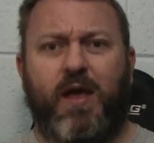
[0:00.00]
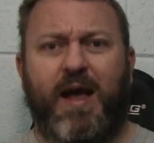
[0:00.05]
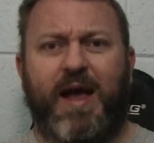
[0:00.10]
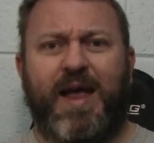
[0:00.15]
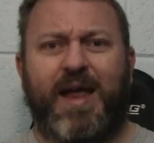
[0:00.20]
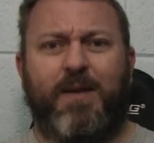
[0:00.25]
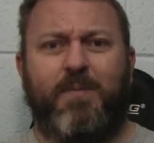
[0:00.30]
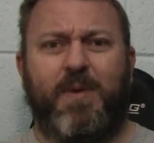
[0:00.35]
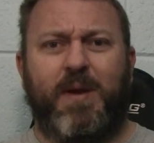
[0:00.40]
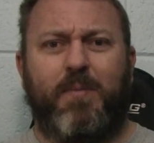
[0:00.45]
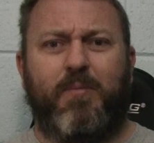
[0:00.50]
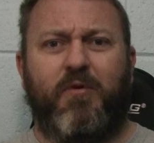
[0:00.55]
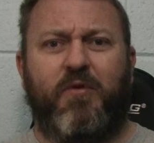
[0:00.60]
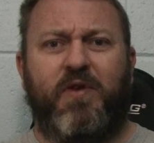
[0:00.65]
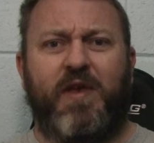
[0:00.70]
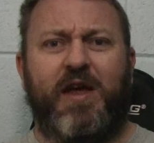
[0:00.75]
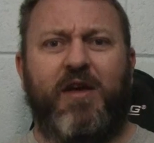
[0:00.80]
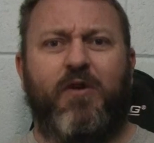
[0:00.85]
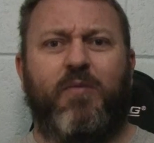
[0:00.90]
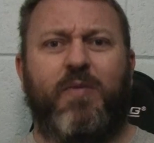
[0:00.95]
I had people
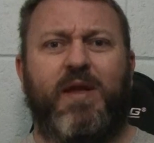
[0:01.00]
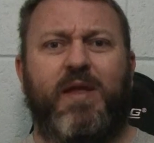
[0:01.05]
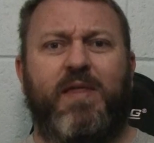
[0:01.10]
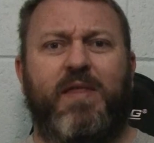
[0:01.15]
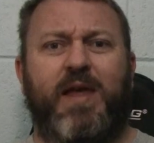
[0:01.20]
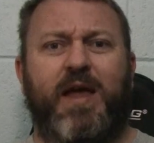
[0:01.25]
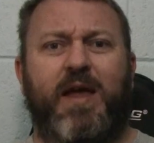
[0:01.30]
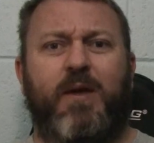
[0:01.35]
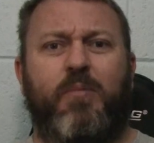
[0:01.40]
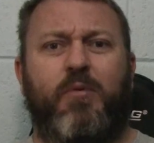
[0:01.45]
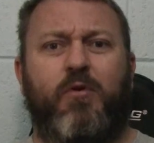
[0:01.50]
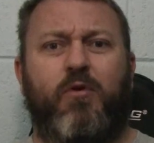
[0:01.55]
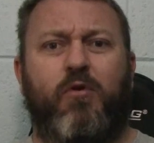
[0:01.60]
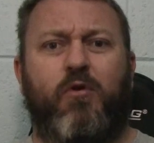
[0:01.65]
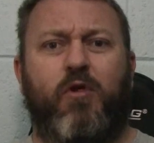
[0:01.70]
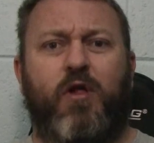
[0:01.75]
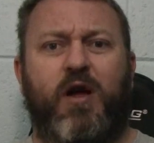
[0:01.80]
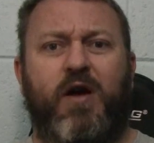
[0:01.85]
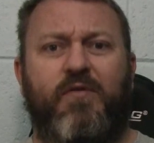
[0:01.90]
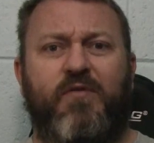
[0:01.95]
tell me that
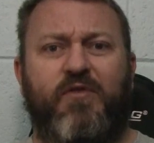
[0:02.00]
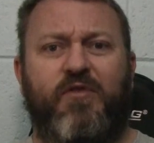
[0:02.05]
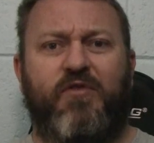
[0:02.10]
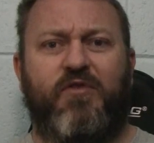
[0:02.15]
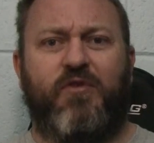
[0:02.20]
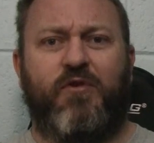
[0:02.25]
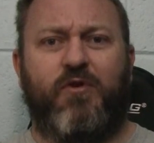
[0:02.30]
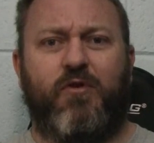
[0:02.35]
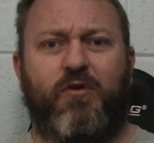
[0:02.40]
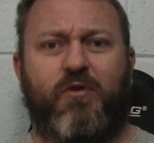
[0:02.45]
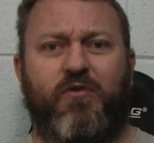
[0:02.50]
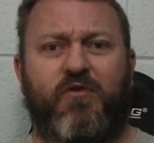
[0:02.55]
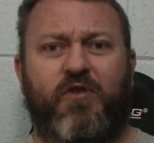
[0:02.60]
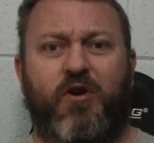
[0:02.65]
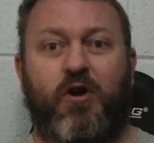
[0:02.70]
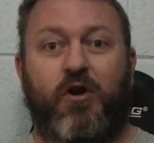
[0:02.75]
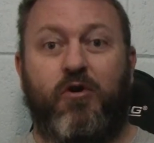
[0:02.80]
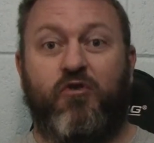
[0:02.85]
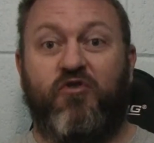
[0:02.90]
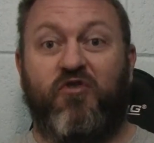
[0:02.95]
parole officers
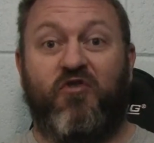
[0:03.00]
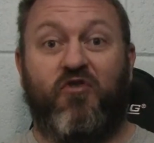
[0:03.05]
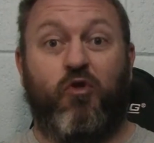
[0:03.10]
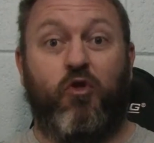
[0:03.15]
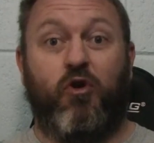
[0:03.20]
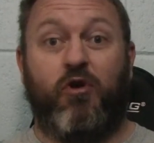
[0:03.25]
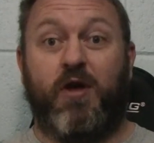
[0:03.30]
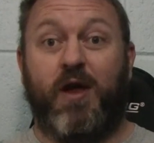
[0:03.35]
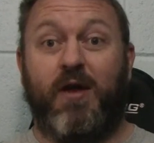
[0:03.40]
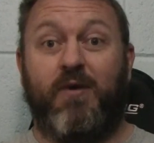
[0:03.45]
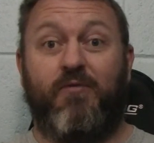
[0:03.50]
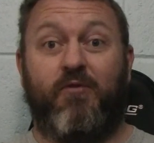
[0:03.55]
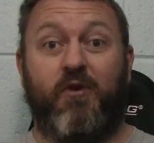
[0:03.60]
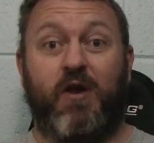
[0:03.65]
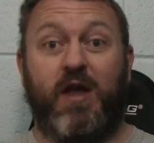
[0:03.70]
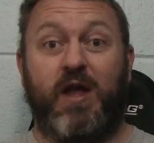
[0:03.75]
are just looking for